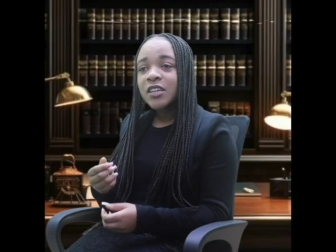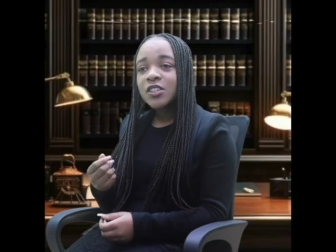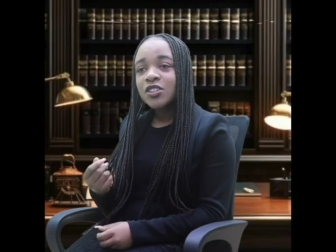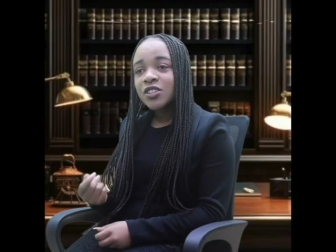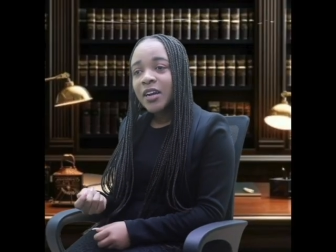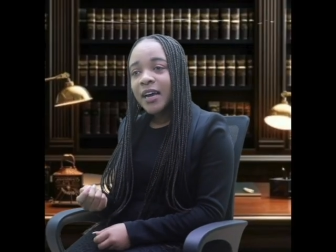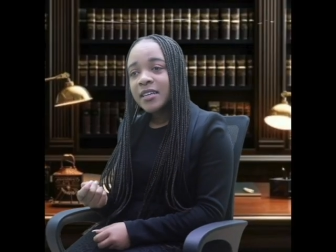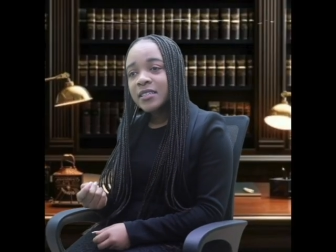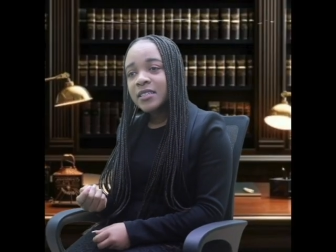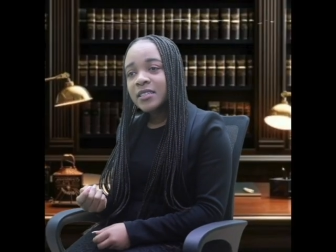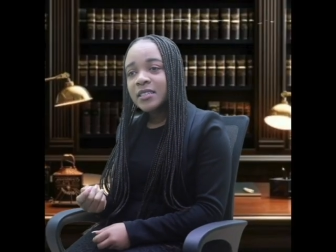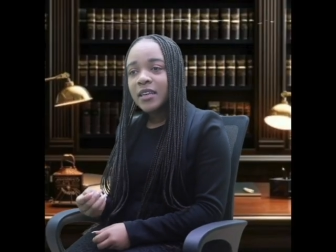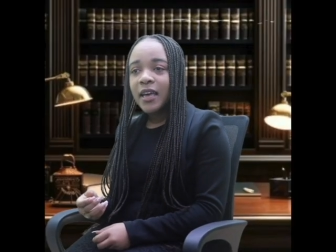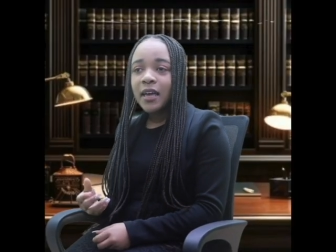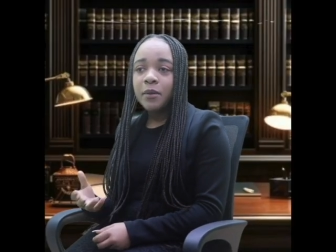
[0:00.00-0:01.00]
trust,
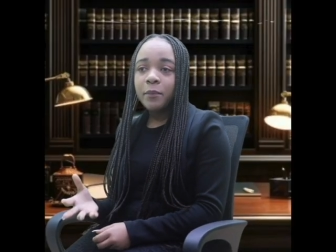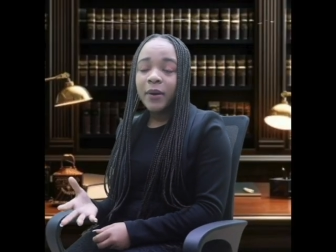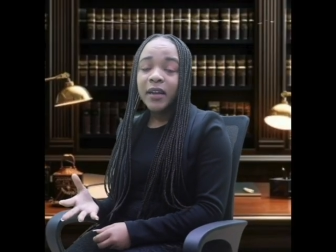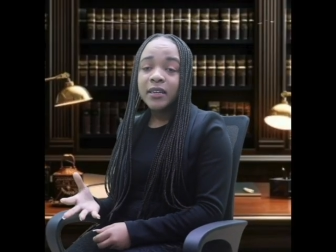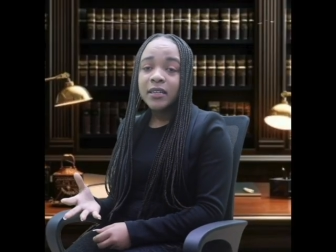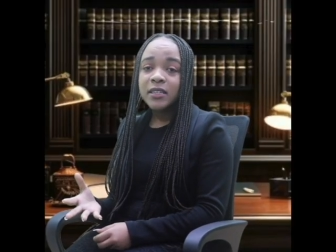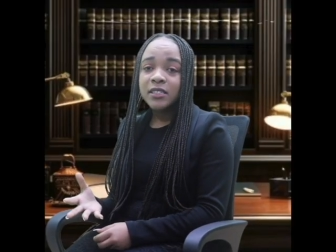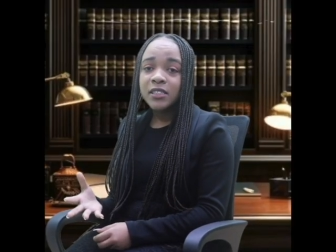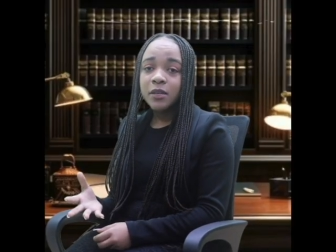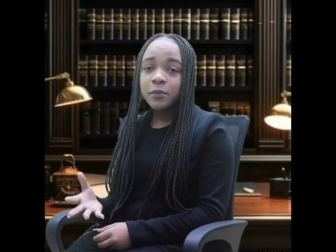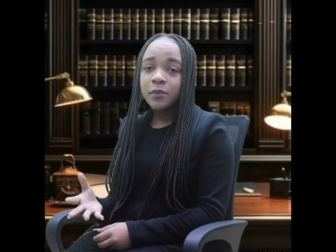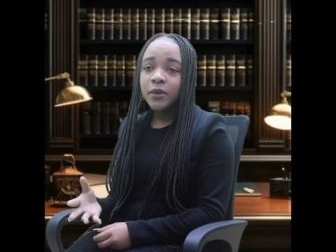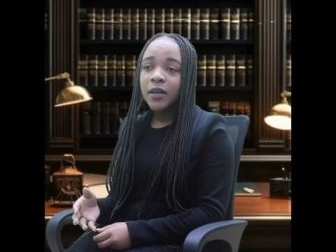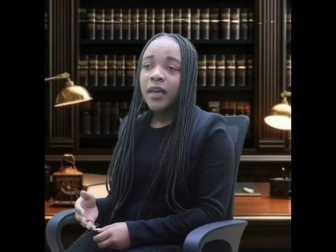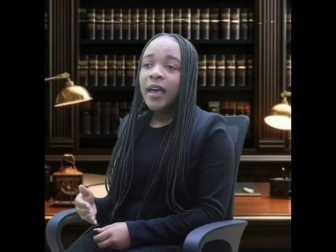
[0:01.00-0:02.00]
and partnership
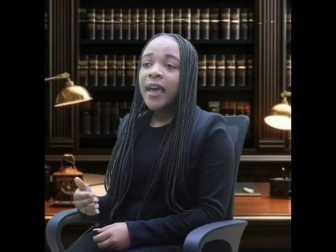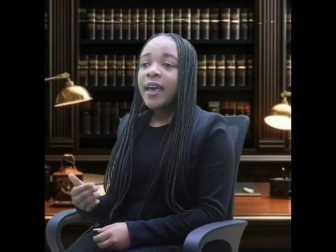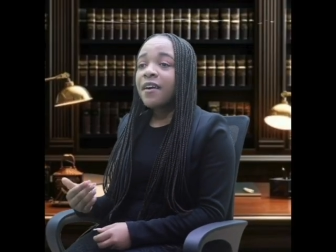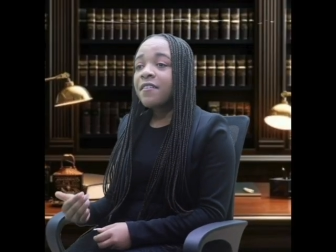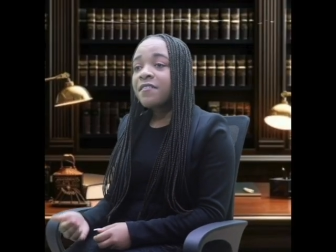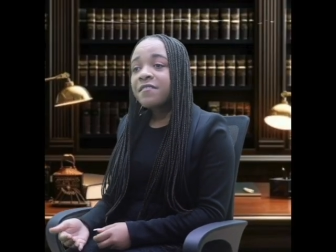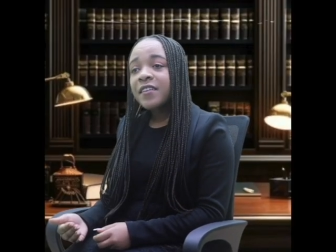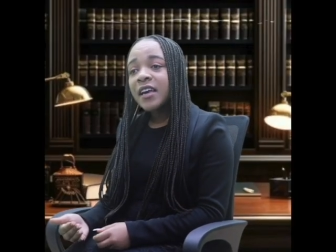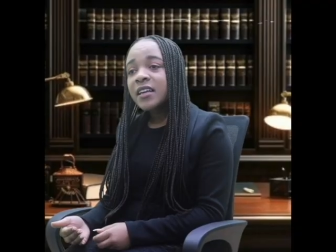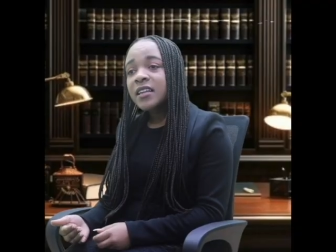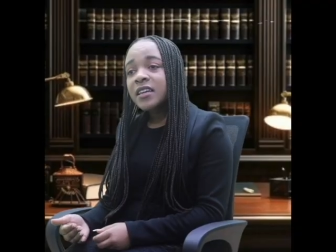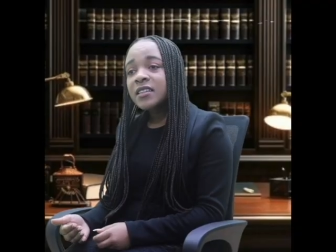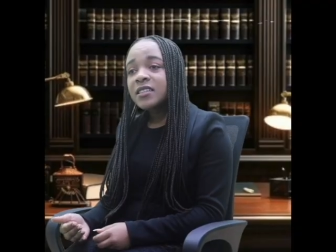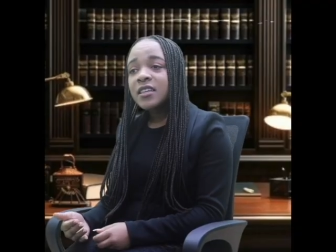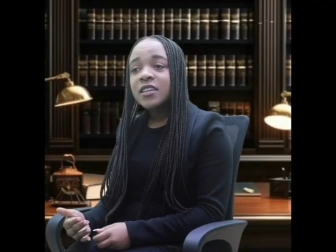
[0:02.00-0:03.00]
have
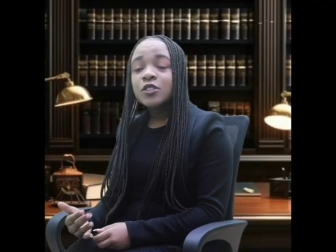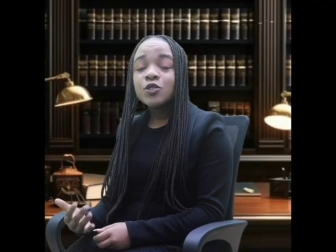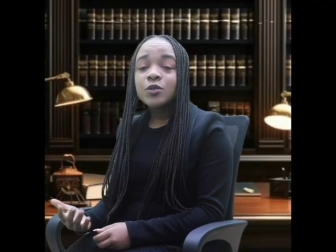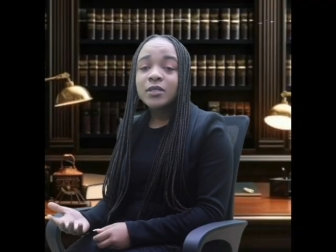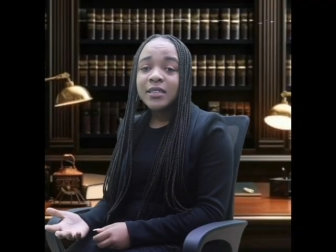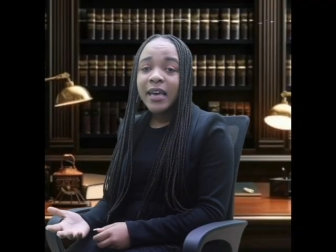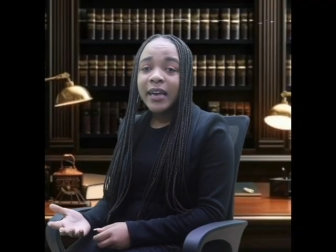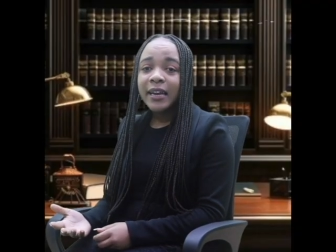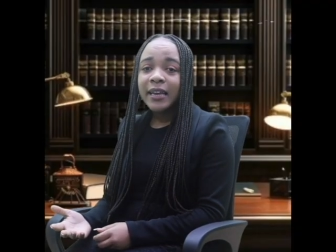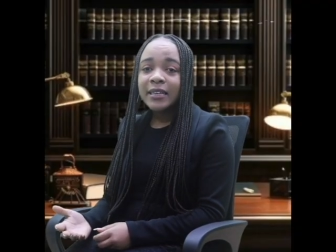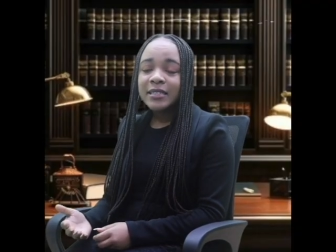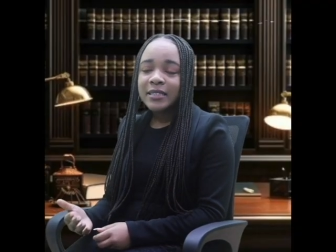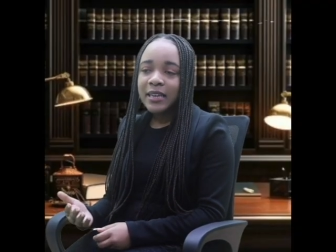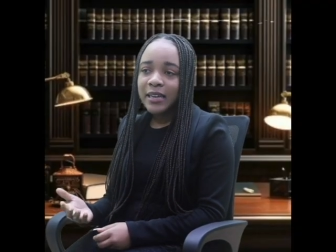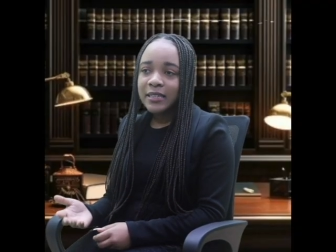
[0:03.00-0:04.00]
faded into
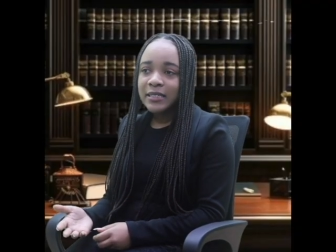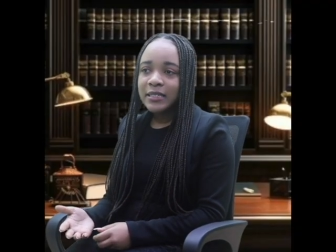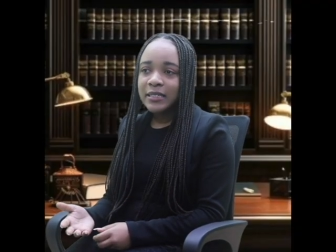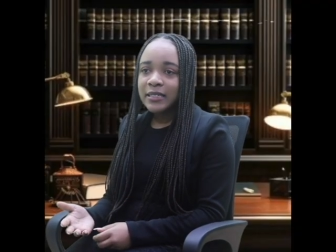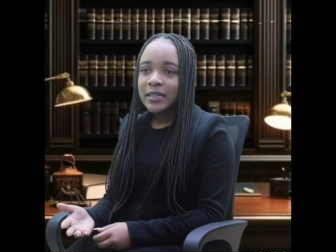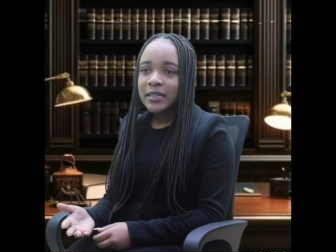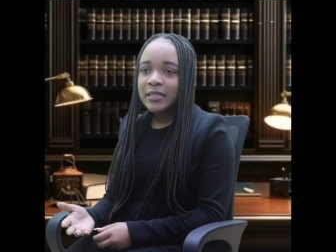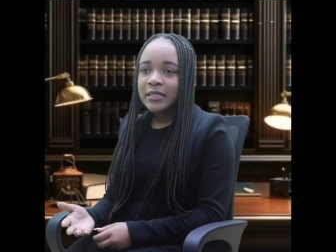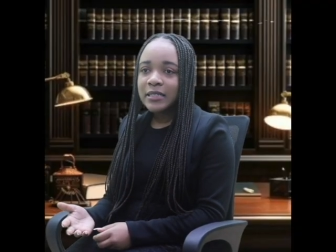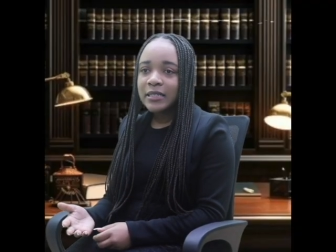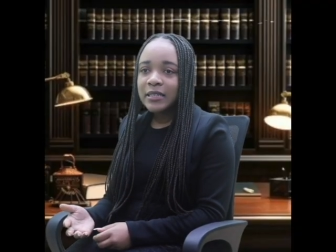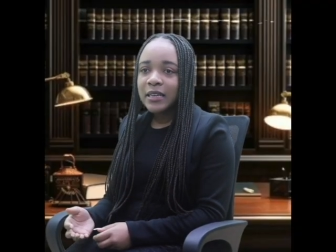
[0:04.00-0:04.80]
silence and distance,